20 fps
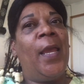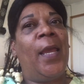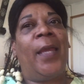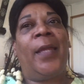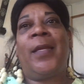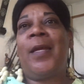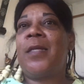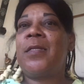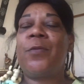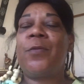
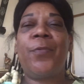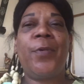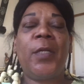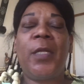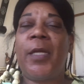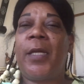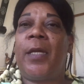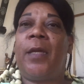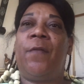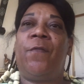It doesn't
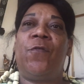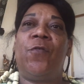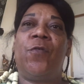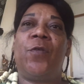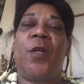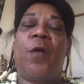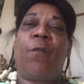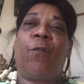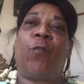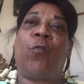really give you
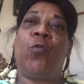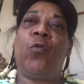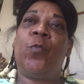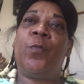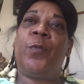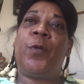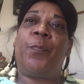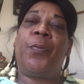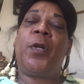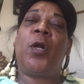enough
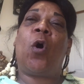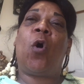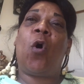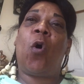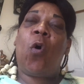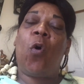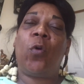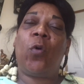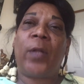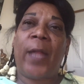room to put a
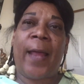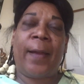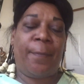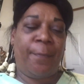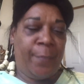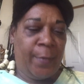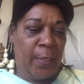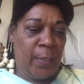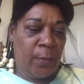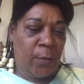whole lot
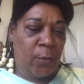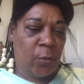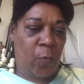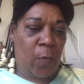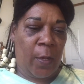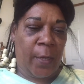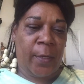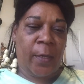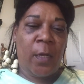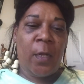of beads
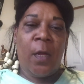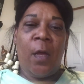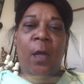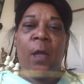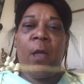on.